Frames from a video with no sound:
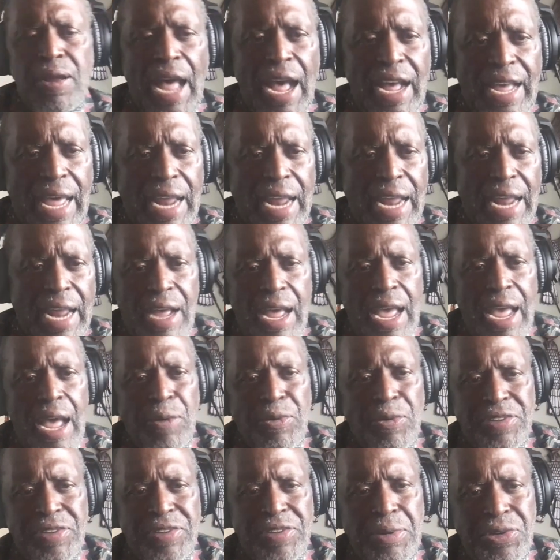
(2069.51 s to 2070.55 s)
I
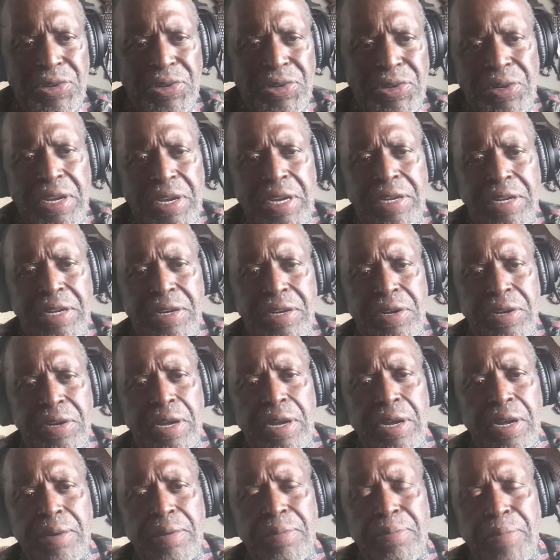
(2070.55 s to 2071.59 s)
was able to get
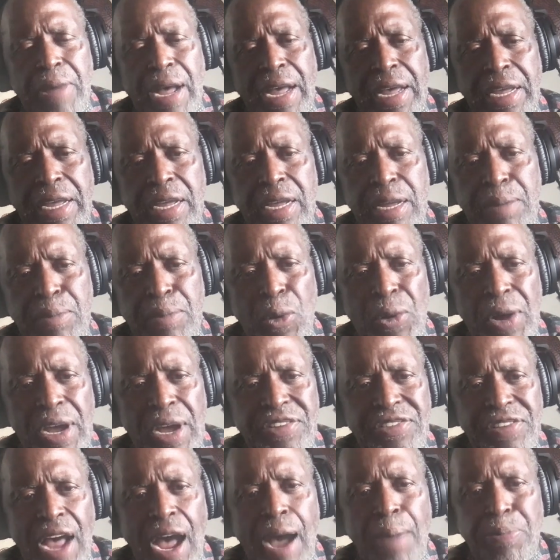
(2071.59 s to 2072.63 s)
my
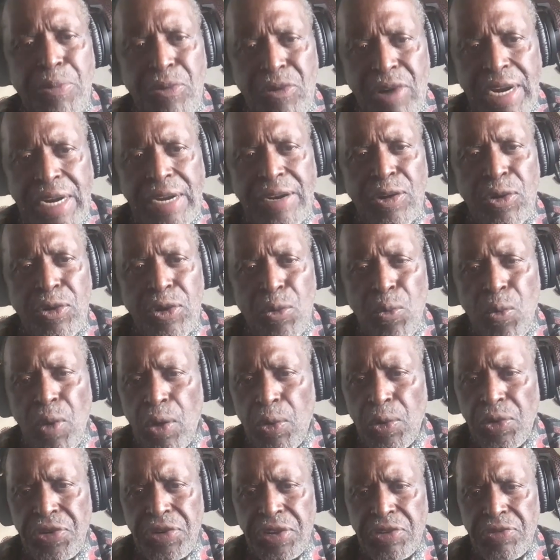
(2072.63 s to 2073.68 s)
MOS operating on the
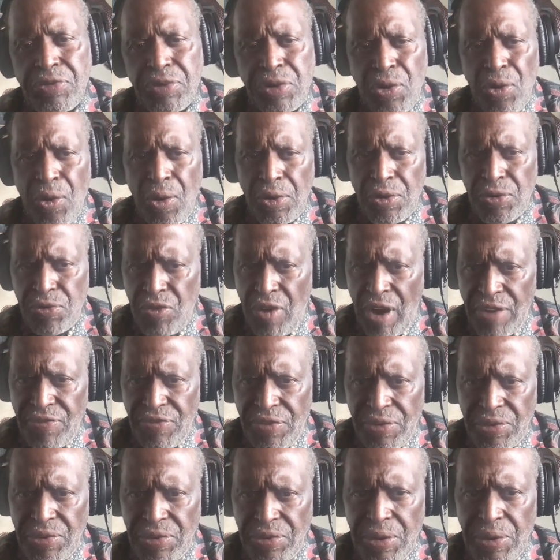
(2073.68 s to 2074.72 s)
106 recoilless
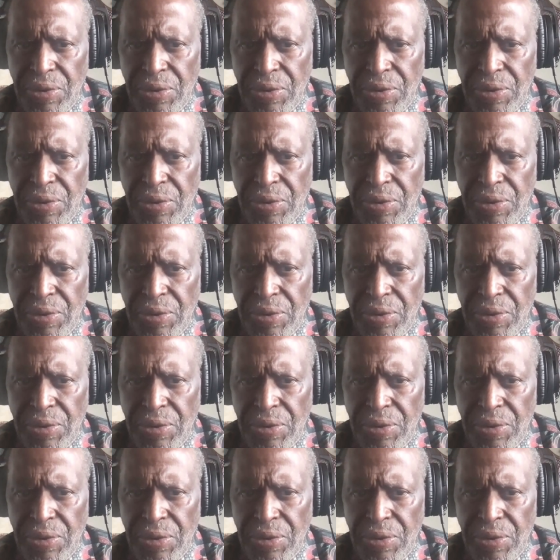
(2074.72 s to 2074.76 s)
rifle,